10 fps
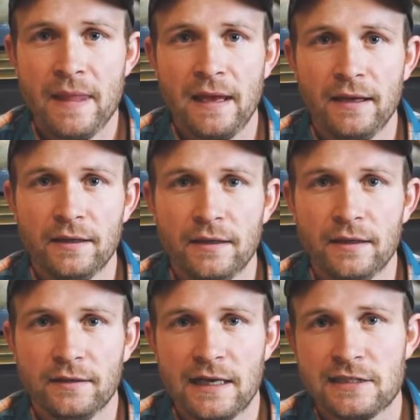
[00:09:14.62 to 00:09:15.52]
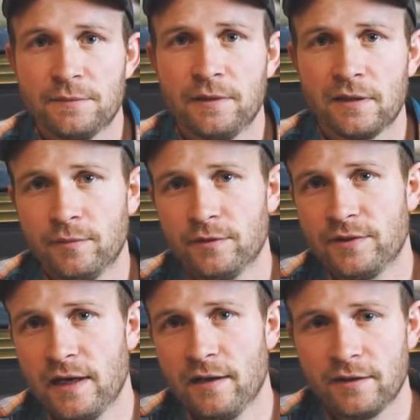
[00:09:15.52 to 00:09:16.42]
And that's applicable
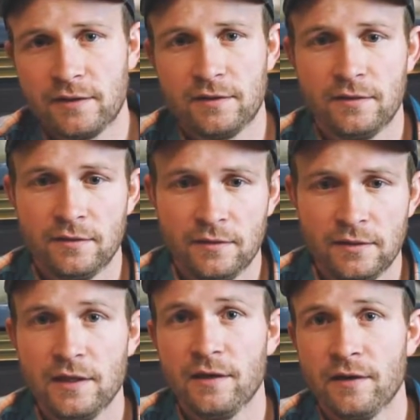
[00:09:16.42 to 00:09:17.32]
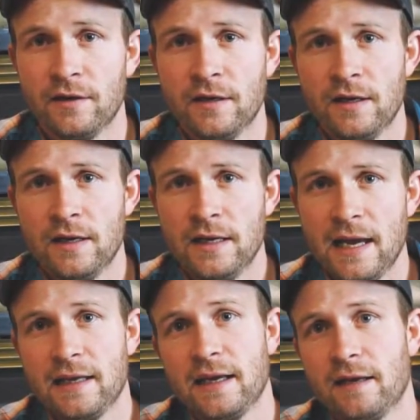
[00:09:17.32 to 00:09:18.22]
to elk, deer,
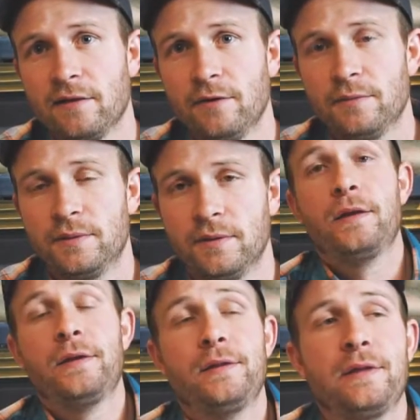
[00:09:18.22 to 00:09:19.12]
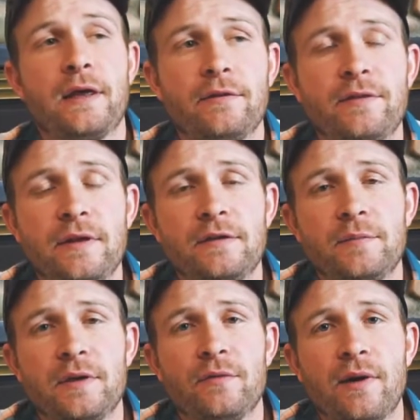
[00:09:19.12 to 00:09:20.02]
and antelope. The other thing to
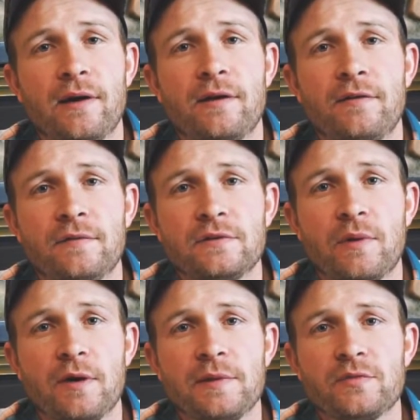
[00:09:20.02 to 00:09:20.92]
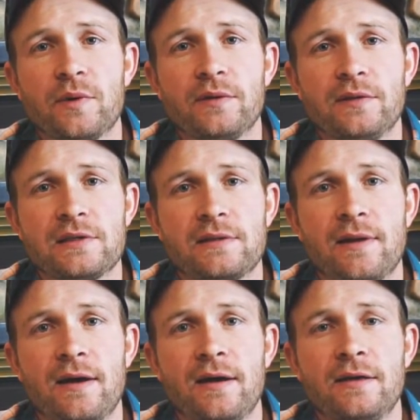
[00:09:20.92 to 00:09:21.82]
be aware of is Wyoming's wilderness
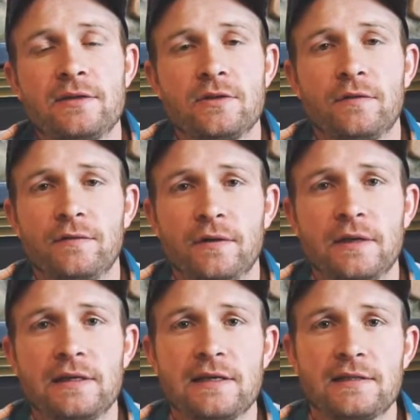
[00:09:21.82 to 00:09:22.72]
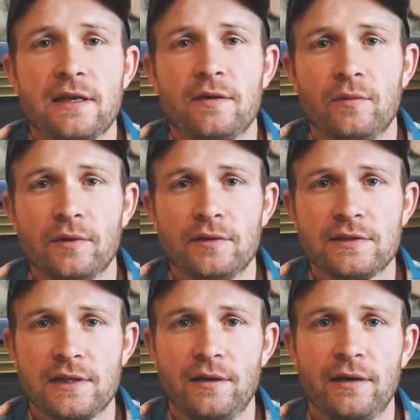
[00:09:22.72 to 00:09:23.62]
law. So if you're in a designated
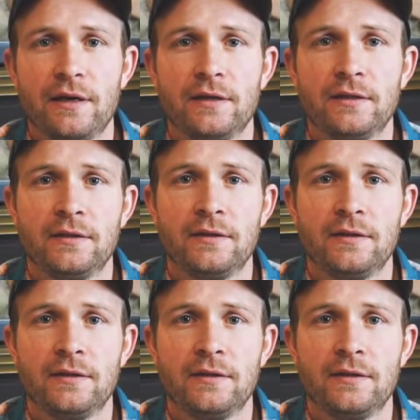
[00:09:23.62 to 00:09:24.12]
wilderness area,